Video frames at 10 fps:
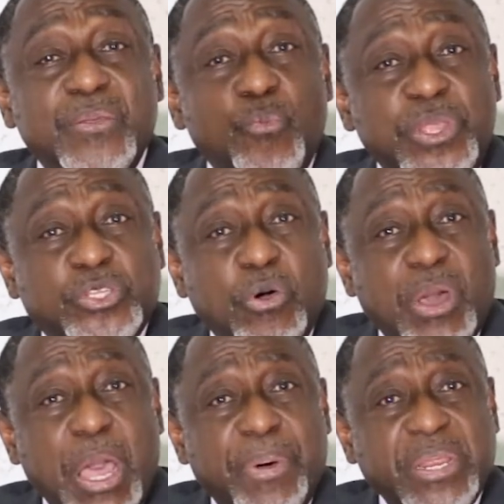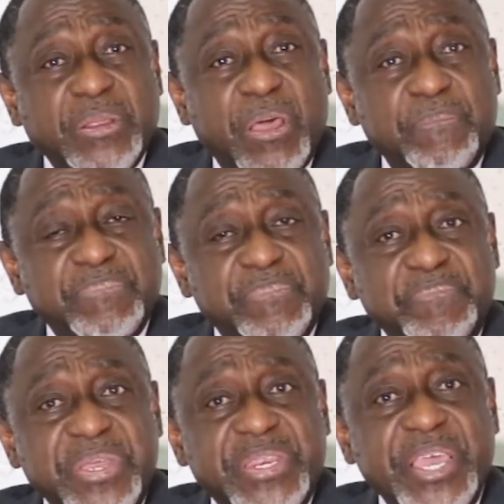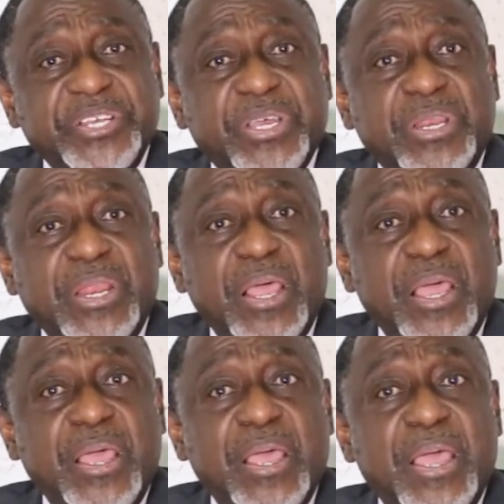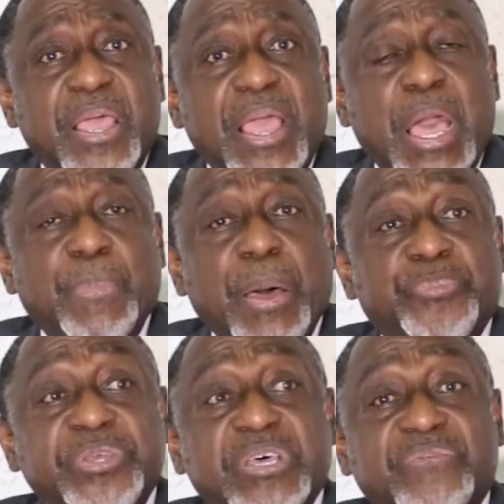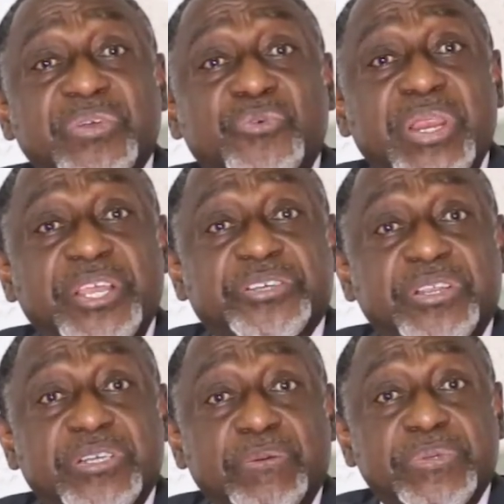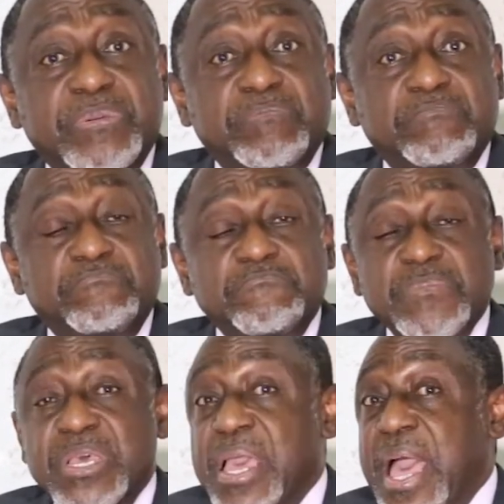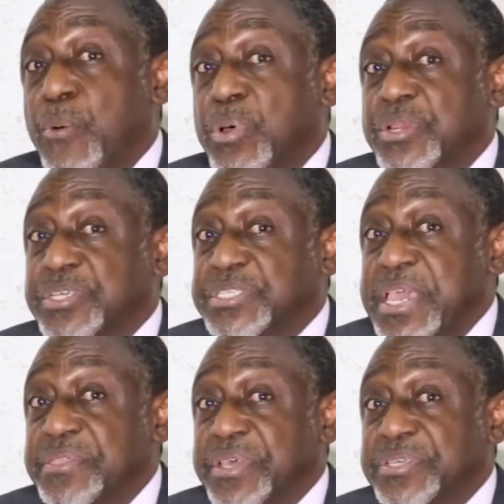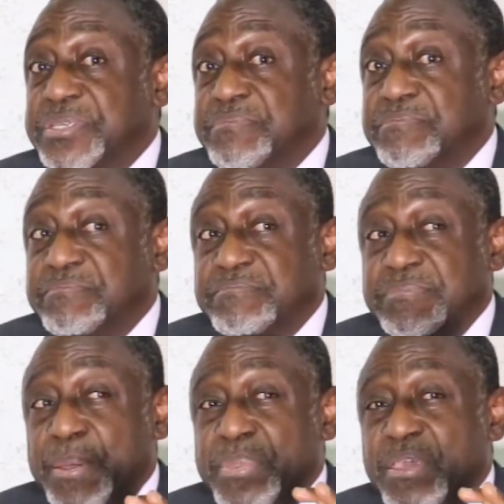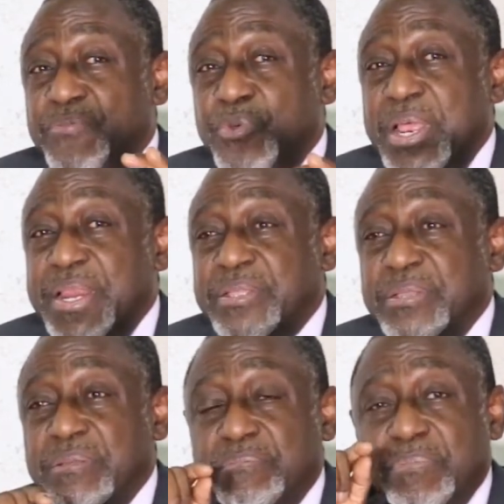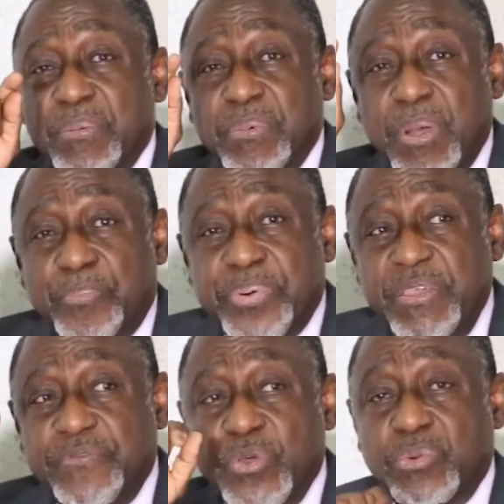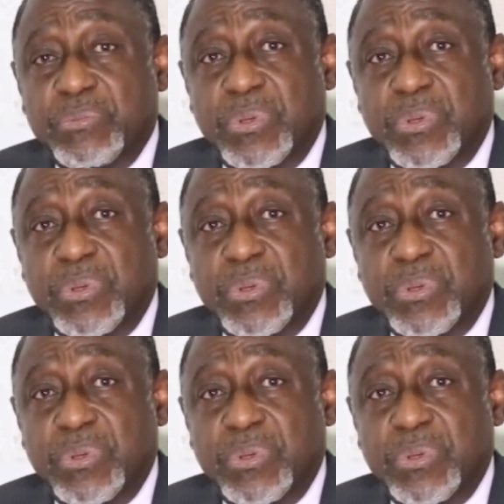We talk about mediation, about preserving relationships. I want to say this. Let me give you a little preview